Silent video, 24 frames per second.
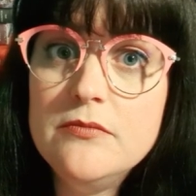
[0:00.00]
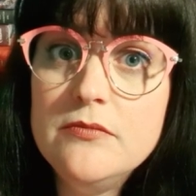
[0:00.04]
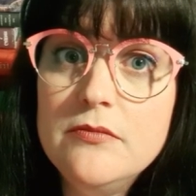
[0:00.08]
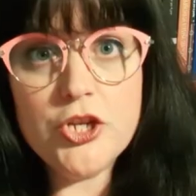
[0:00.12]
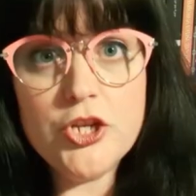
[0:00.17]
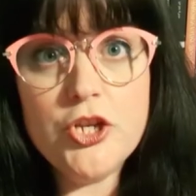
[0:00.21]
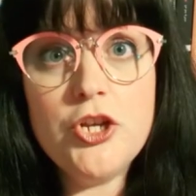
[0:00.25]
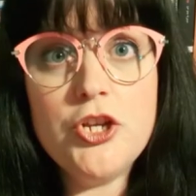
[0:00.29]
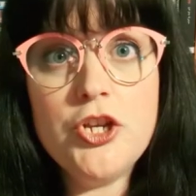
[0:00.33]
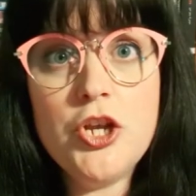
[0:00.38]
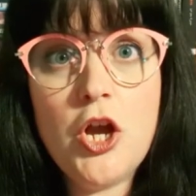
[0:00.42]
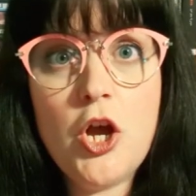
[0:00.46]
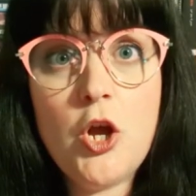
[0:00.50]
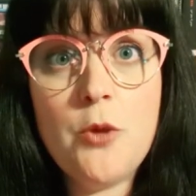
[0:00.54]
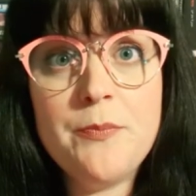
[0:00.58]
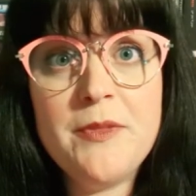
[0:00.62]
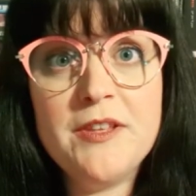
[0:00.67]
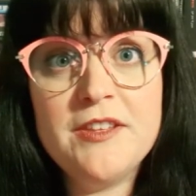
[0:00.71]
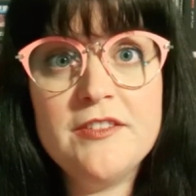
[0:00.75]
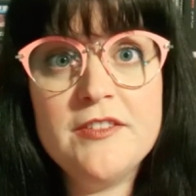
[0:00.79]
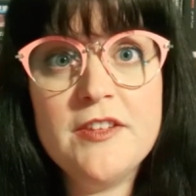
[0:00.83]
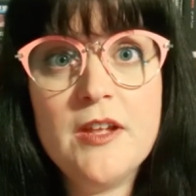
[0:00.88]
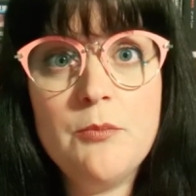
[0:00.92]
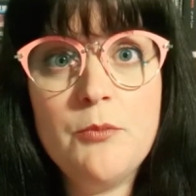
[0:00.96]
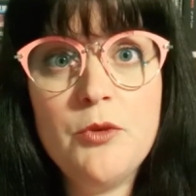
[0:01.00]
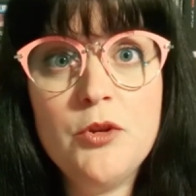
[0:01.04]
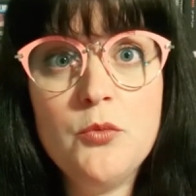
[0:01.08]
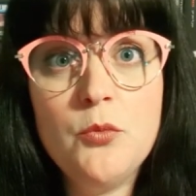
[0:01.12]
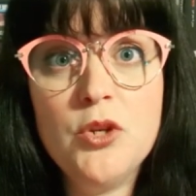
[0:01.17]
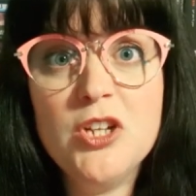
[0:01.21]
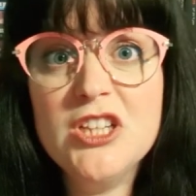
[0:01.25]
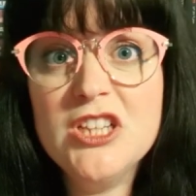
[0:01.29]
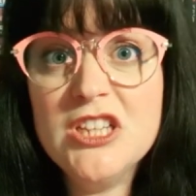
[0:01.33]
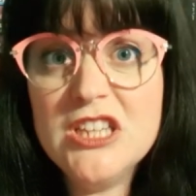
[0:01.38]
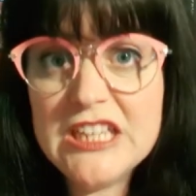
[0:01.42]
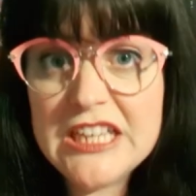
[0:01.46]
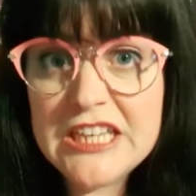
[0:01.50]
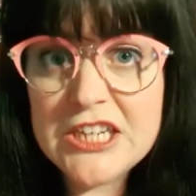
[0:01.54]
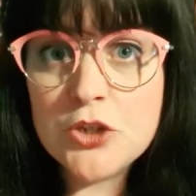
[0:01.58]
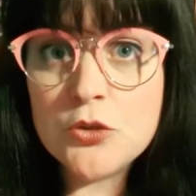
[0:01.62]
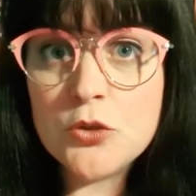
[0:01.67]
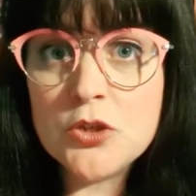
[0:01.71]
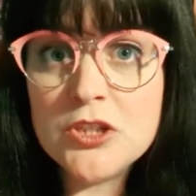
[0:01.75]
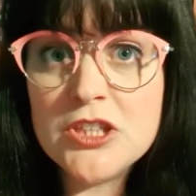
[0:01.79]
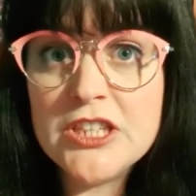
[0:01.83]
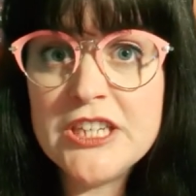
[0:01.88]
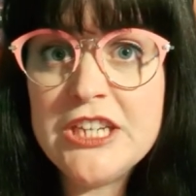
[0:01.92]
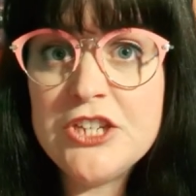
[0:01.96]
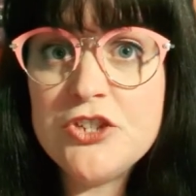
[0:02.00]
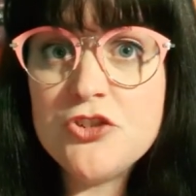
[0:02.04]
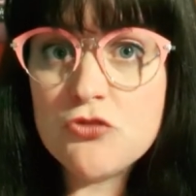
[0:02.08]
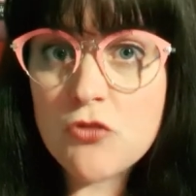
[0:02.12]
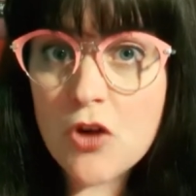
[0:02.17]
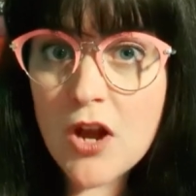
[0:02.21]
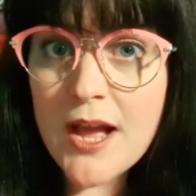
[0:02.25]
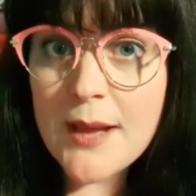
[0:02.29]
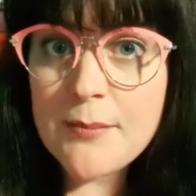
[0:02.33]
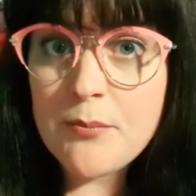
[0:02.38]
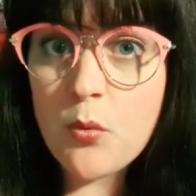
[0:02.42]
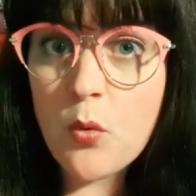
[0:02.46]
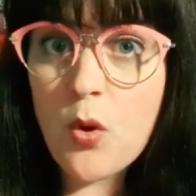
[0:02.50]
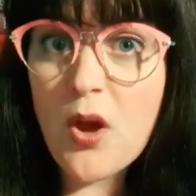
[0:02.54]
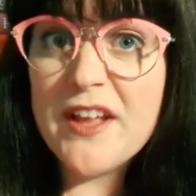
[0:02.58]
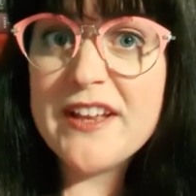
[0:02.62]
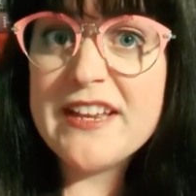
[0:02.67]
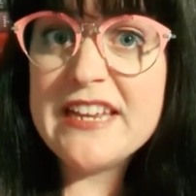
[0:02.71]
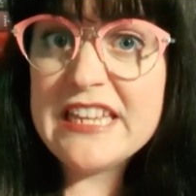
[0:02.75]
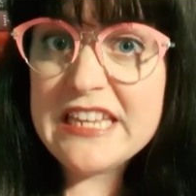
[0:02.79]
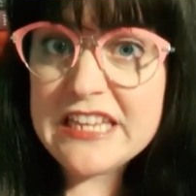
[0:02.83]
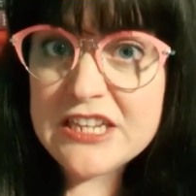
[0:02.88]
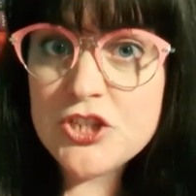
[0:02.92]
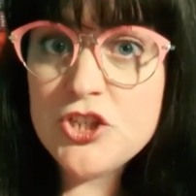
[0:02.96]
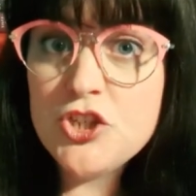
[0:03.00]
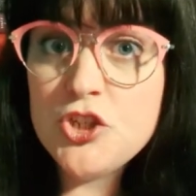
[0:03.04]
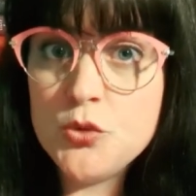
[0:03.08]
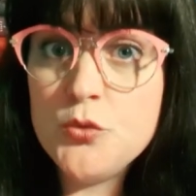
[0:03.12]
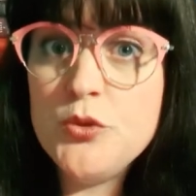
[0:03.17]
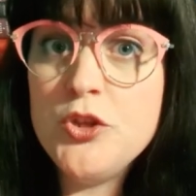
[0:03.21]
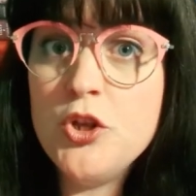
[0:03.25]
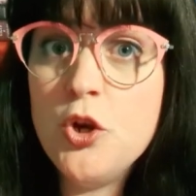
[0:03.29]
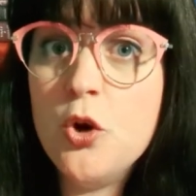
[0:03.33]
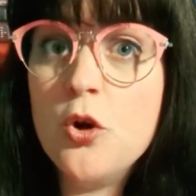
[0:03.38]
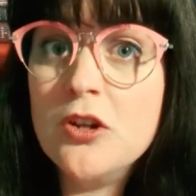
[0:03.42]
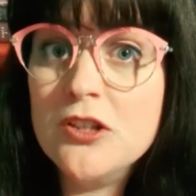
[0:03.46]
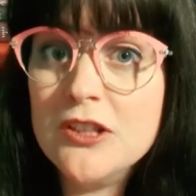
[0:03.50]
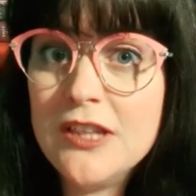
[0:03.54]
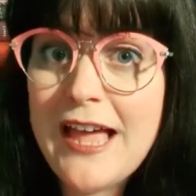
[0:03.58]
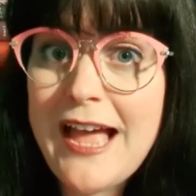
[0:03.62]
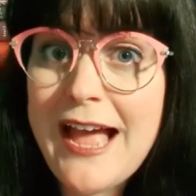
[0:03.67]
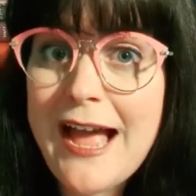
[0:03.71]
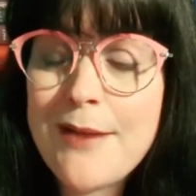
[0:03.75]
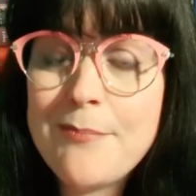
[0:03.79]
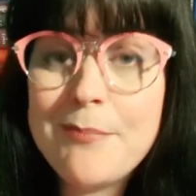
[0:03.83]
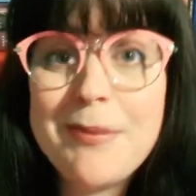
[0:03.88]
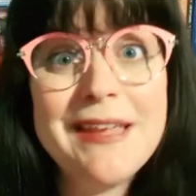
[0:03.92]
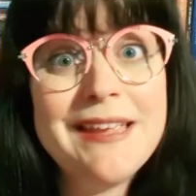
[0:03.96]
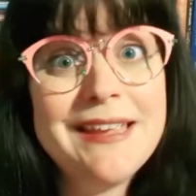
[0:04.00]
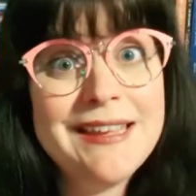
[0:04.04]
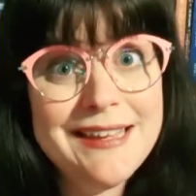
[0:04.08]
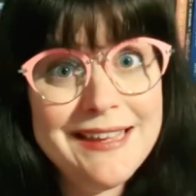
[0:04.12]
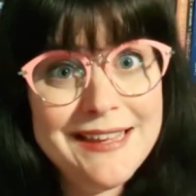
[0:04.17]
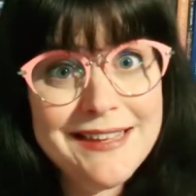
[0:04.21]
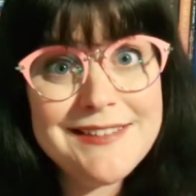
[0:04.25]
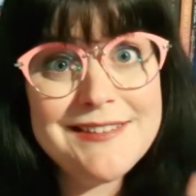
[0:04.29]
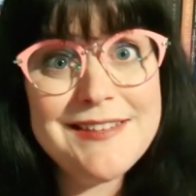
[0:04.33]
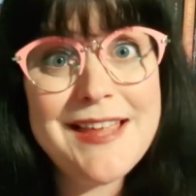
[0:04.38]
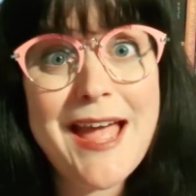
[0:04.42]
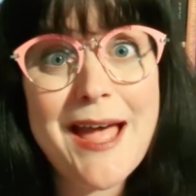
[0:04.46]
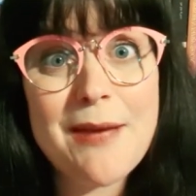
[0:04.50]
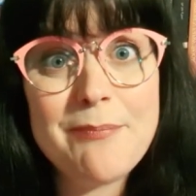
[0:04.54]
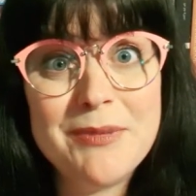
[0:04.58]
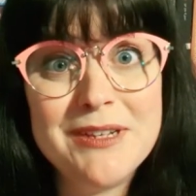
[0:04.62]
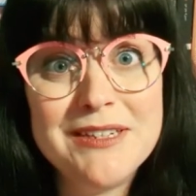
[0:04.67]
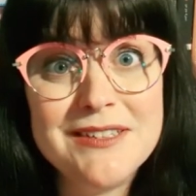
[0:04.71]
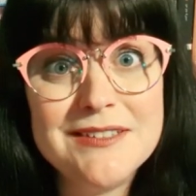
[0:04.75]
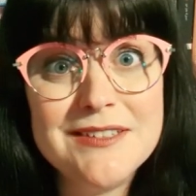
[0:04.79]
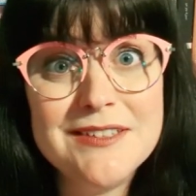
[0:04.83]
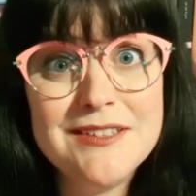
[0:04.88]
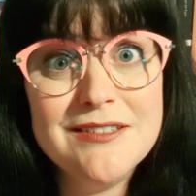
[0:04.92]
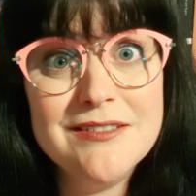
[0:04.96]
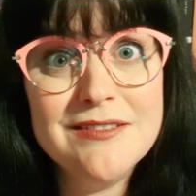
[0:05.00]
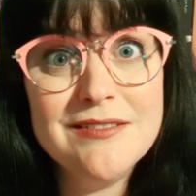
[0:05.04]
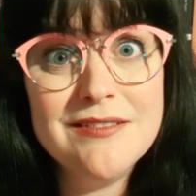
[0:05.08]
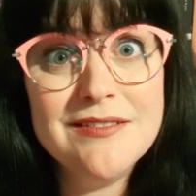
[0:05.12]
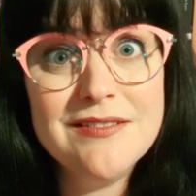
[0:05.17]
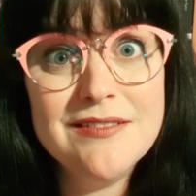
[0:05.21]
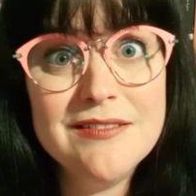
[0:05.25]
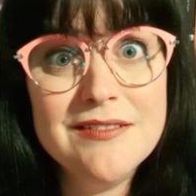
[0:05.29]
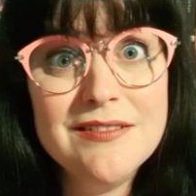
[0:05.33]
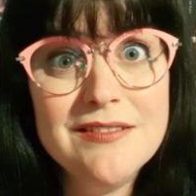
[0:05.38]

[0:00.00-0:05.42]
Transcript: Or you could hope that someone would literally drop one into your lap. It's happened.